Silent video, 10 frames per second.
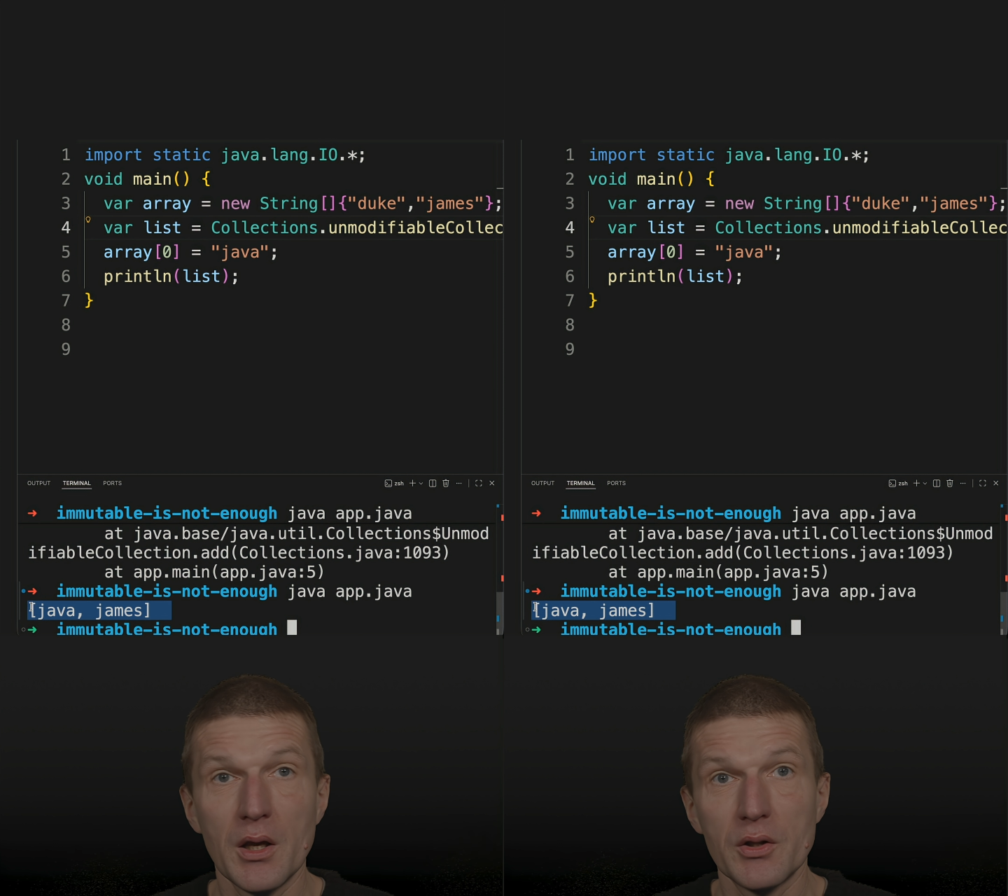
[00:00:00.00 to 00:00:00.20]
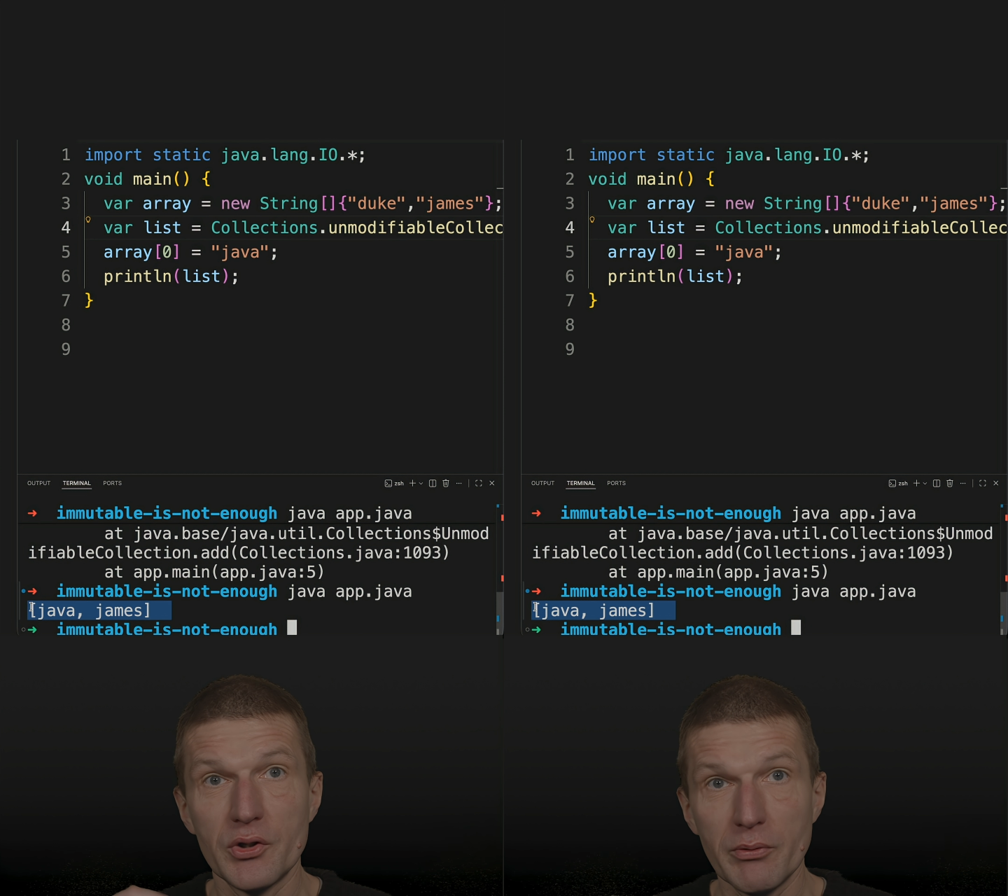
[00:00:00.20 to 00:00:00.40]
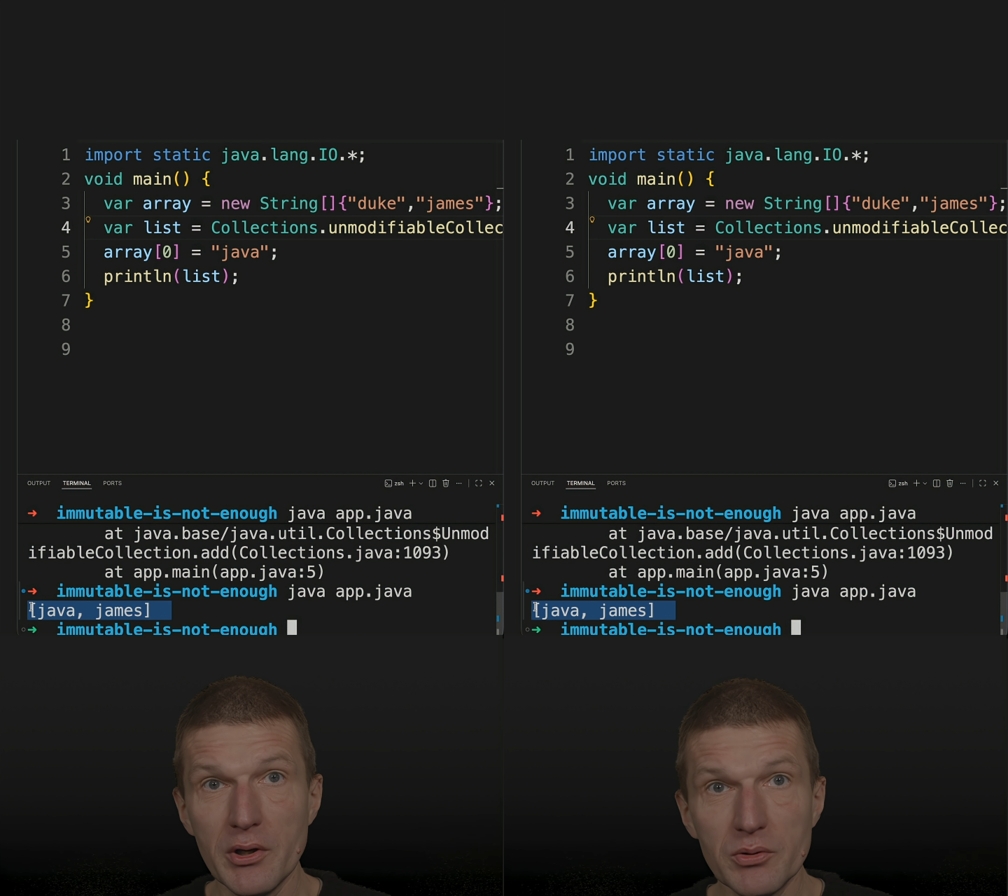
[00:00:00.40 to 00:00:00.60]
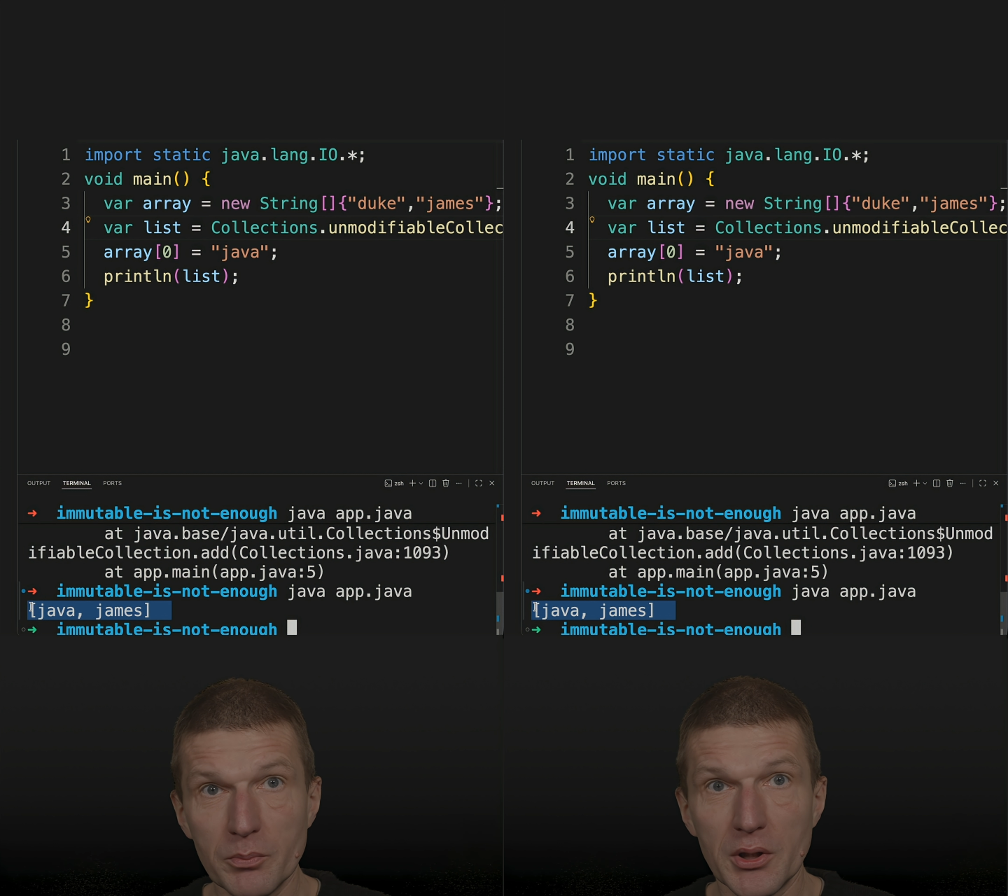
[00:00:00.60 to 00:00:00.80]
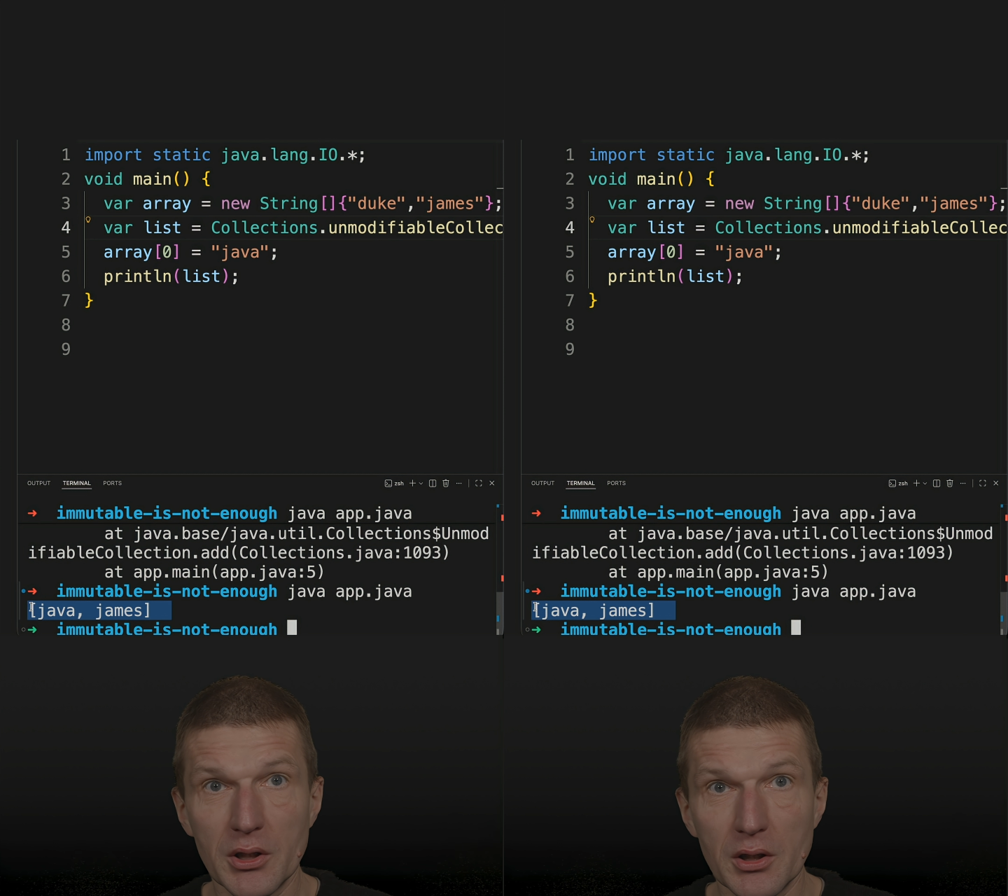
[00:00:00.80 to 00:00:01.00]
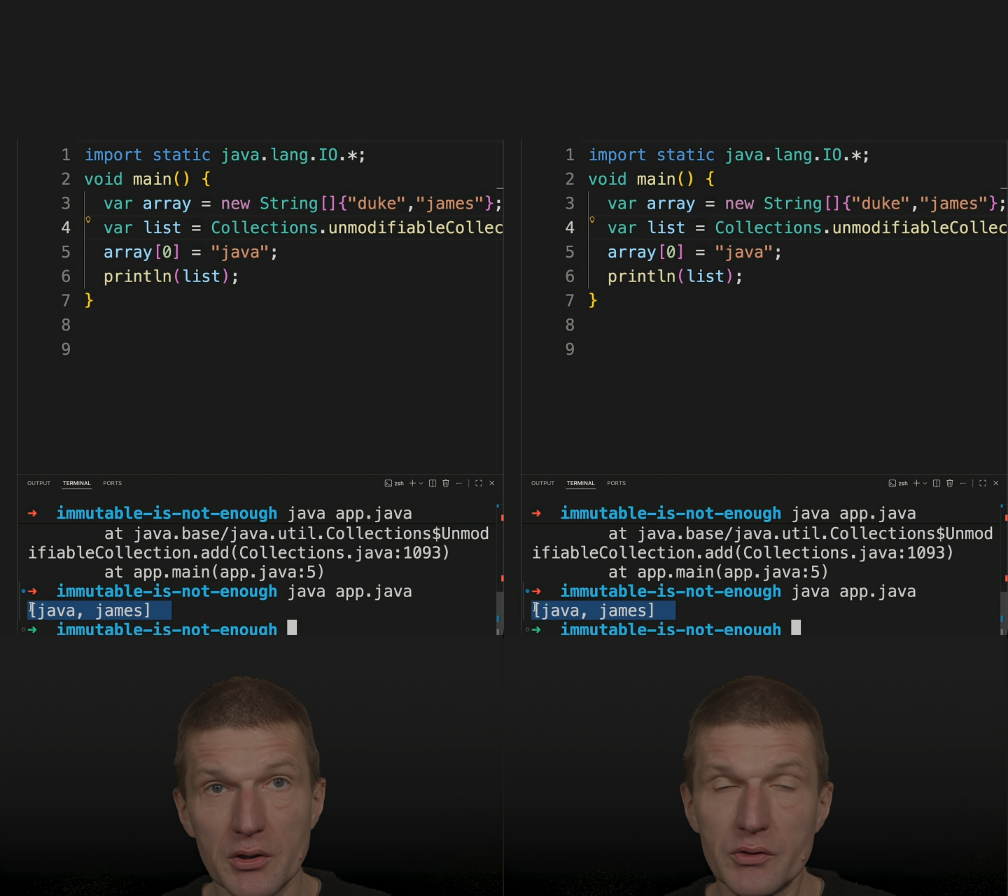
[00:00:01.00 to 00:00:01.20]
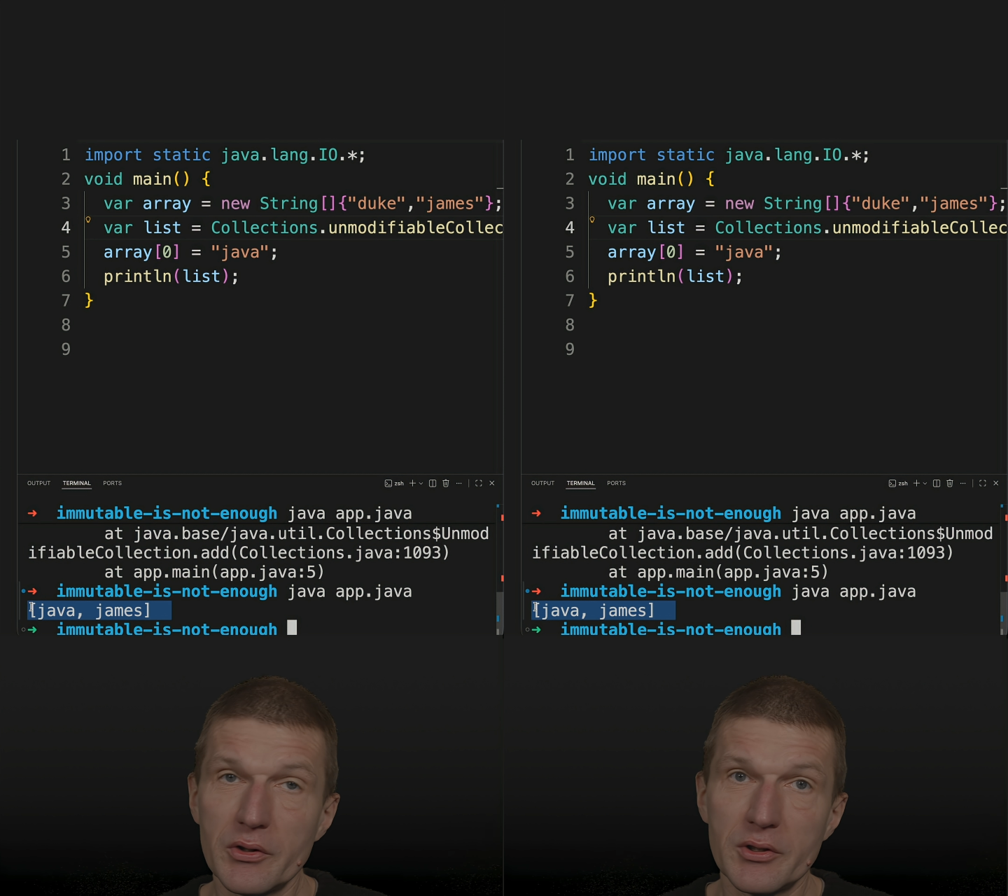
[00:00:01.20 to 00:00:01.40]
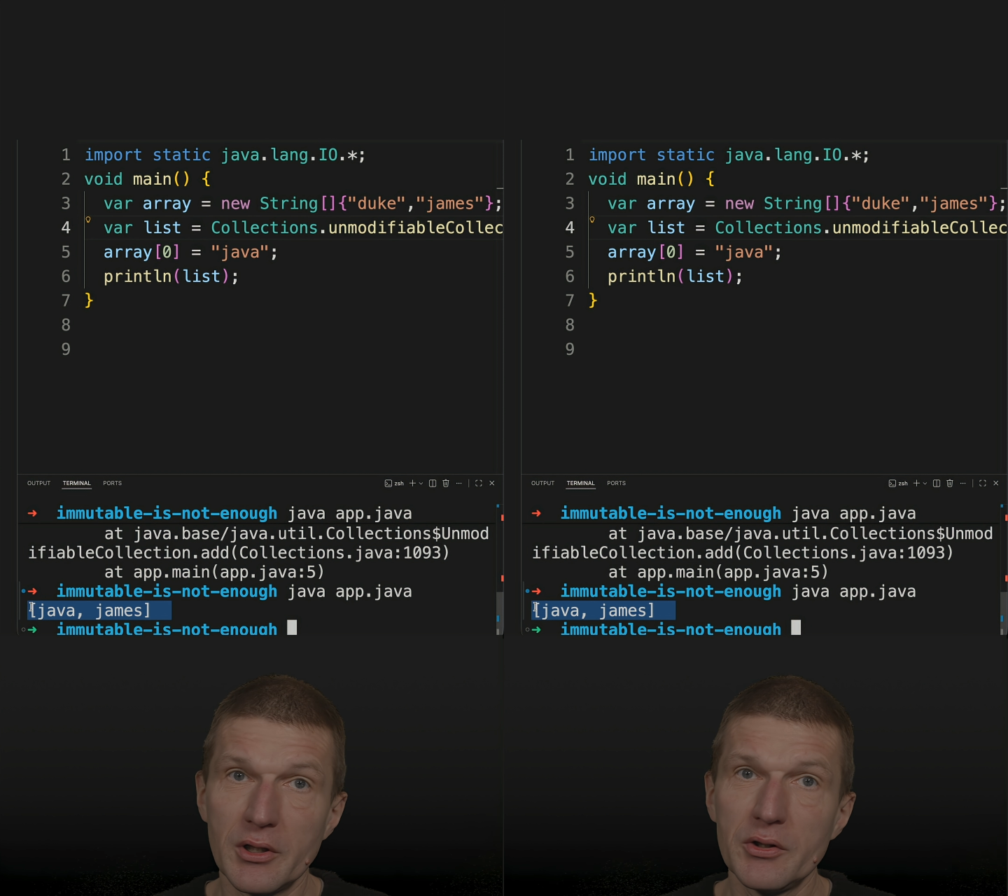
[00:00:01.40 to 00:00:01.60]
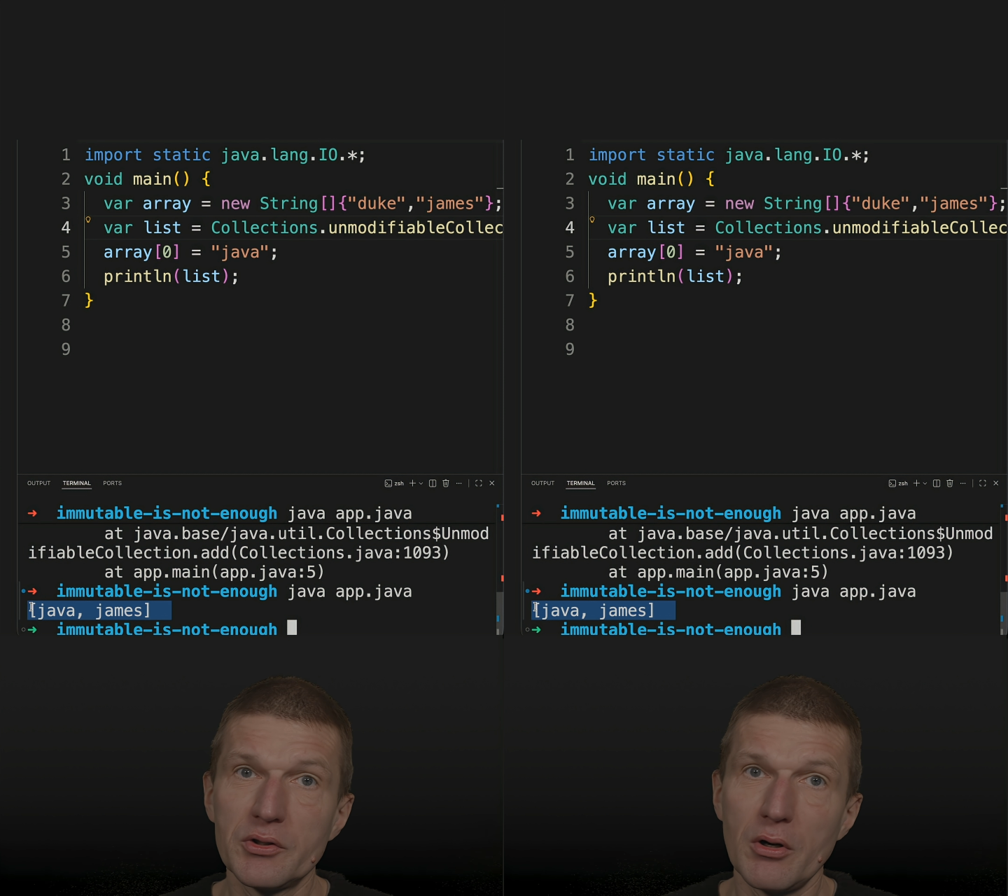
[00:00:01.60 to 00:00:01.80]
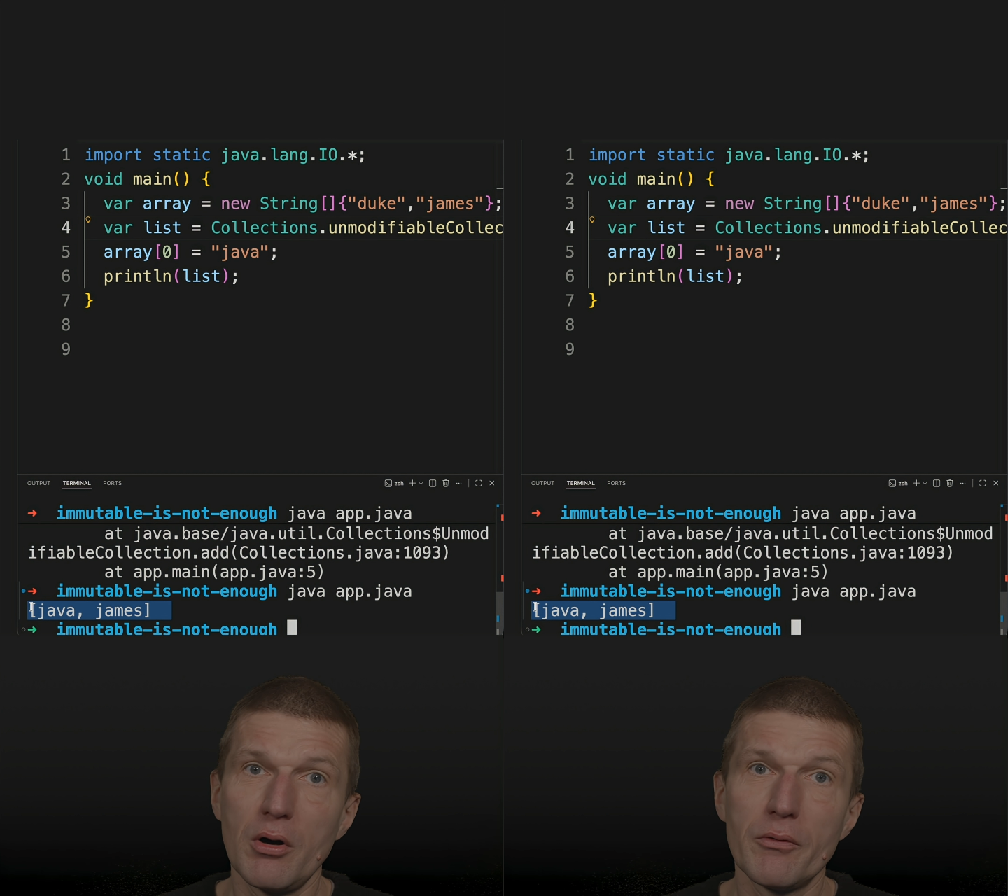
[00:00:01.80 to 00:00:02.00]
The reason being is this
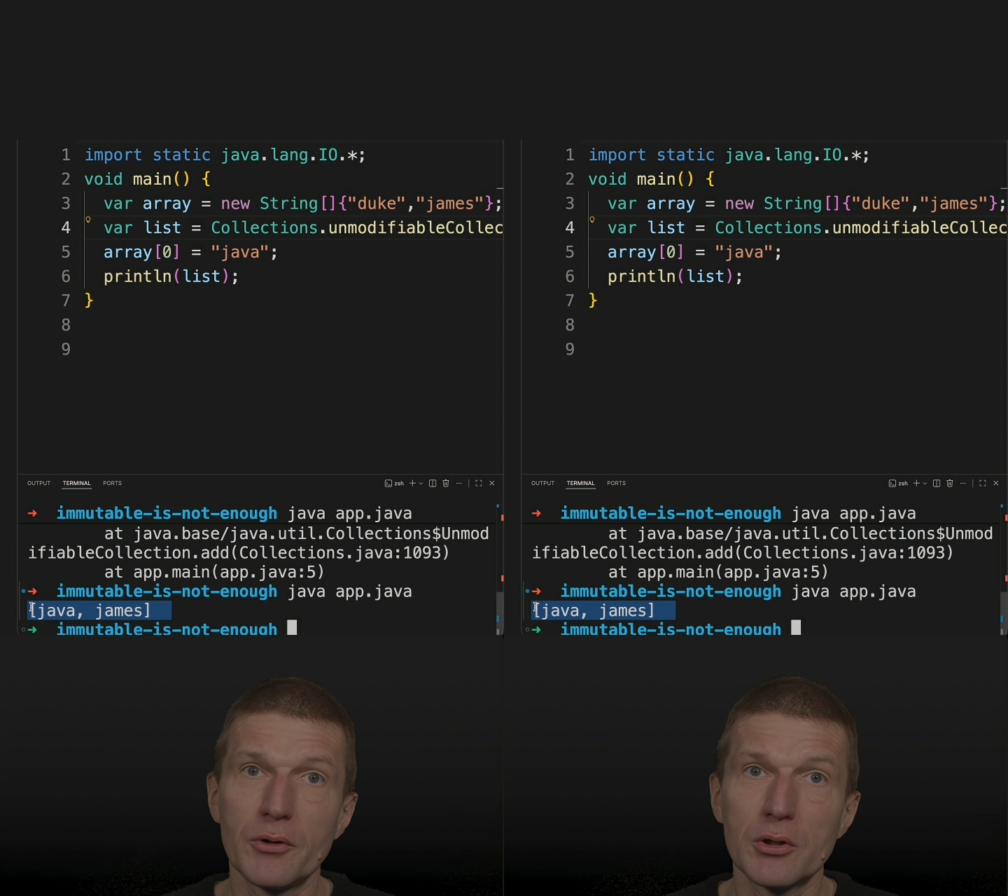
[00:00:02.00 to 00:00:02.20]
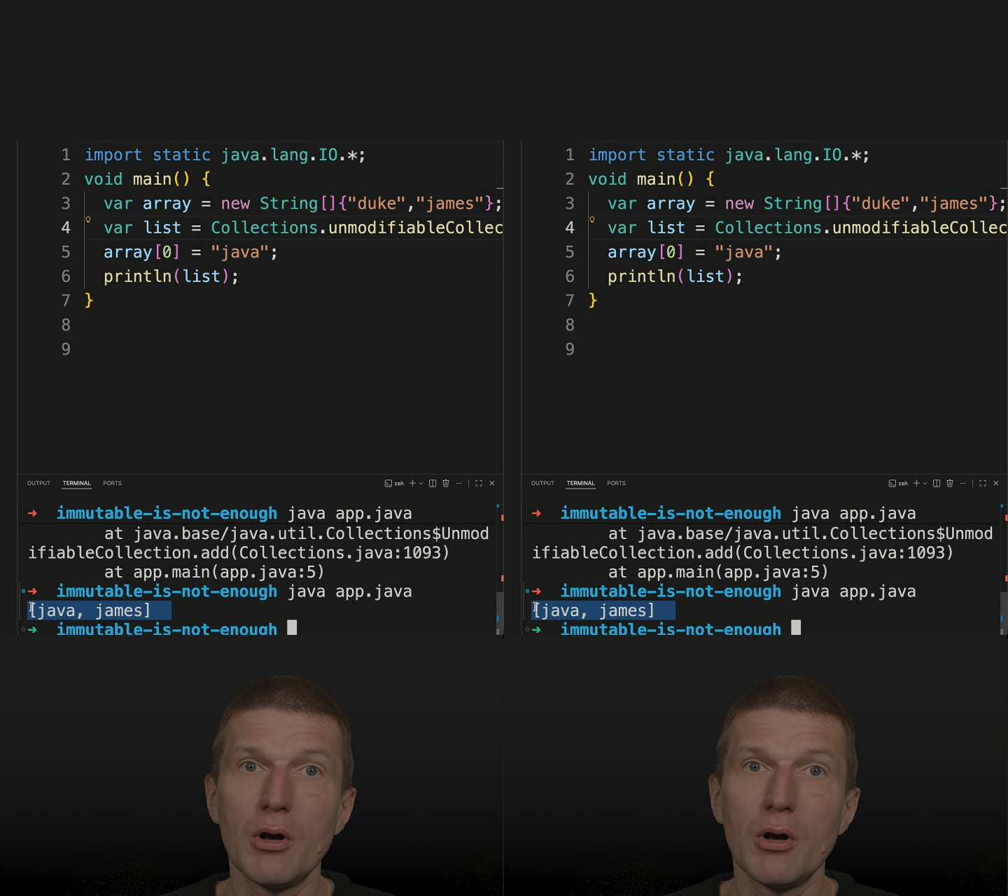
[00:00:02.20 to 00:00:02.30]
list of not